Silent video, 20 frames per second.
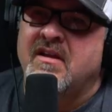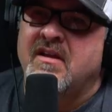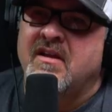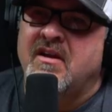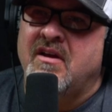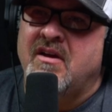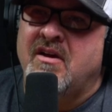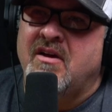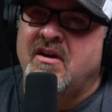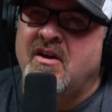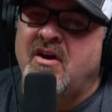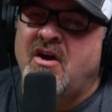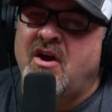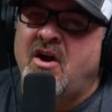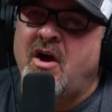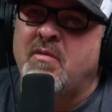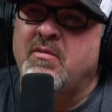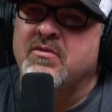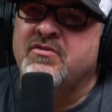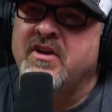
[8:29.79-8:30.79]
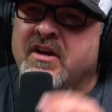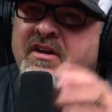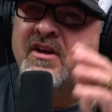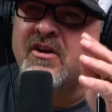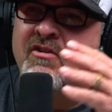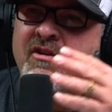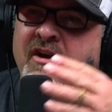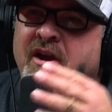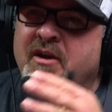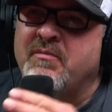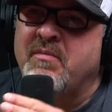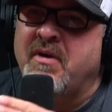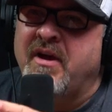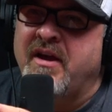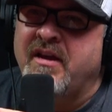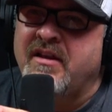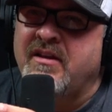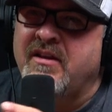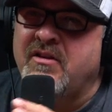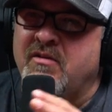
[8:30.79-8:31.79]
It just stops. Almost like a
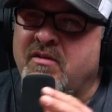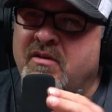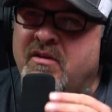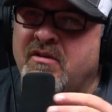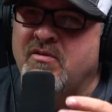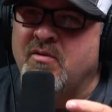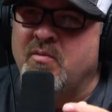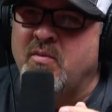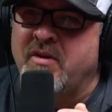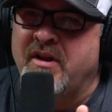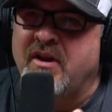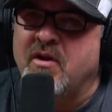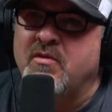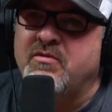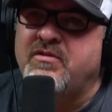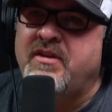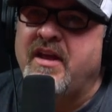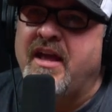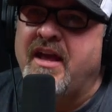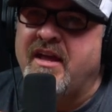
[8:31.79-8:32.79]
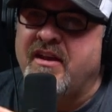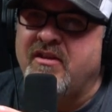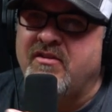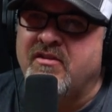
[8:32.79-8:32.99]
crankbait you, you, when it goes dead.